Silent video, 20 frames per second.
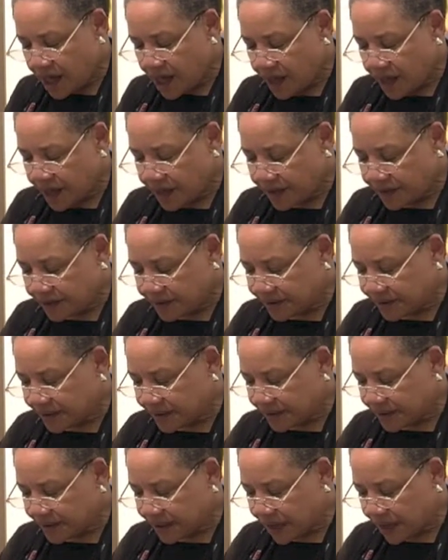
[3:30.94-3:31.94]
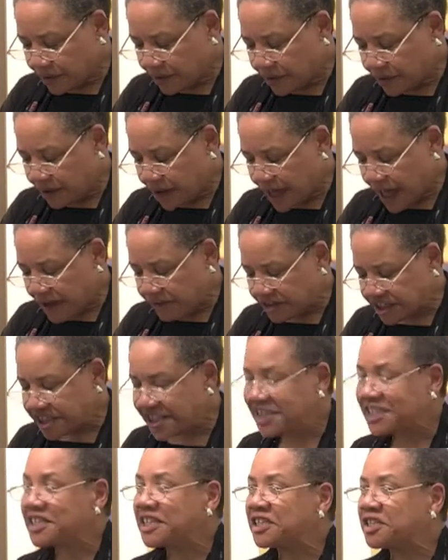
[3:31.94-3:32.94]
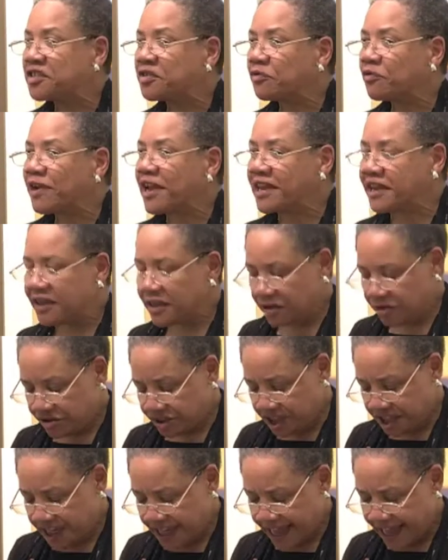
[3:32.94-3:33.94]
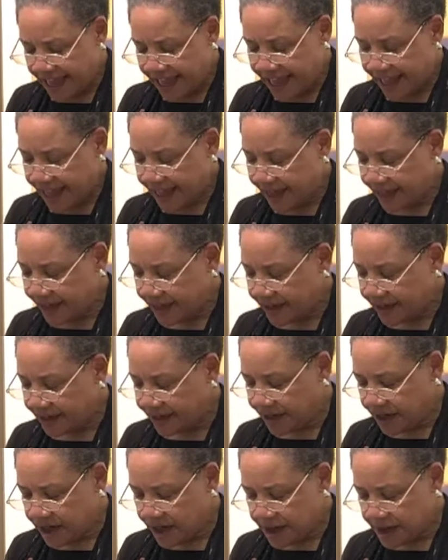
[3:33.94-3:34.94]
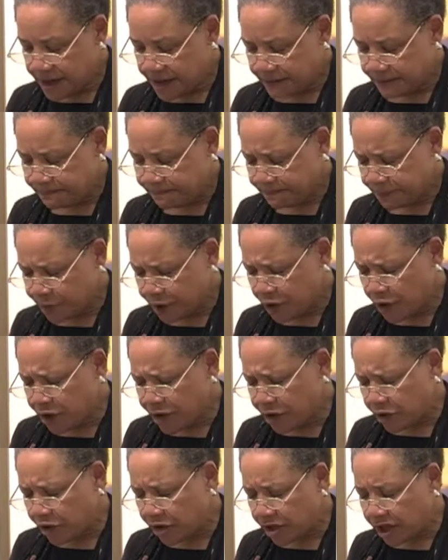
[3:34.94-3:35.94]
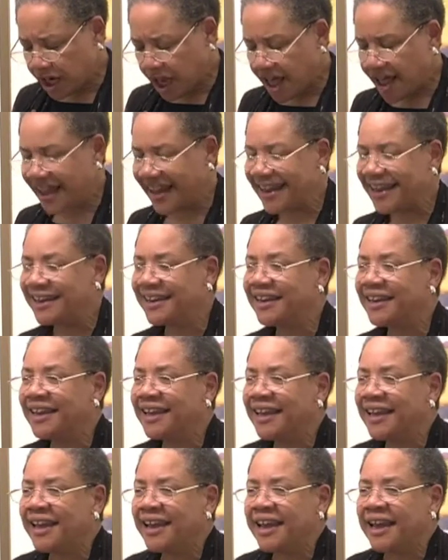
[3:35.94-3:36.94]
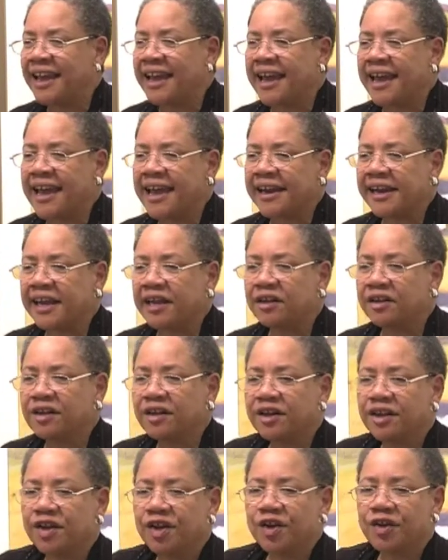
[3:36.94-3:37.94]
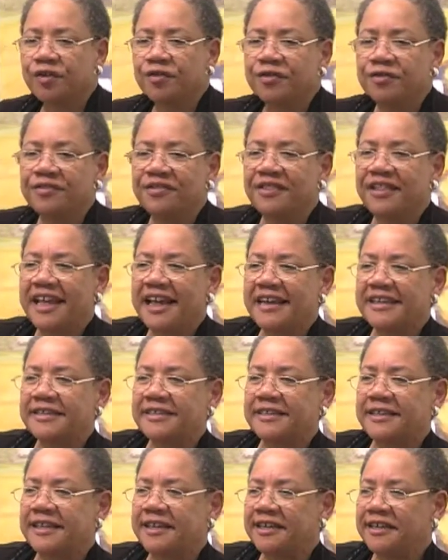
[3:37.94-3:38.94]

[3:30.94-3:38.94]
I was listening to the radio today and going online, and I learned that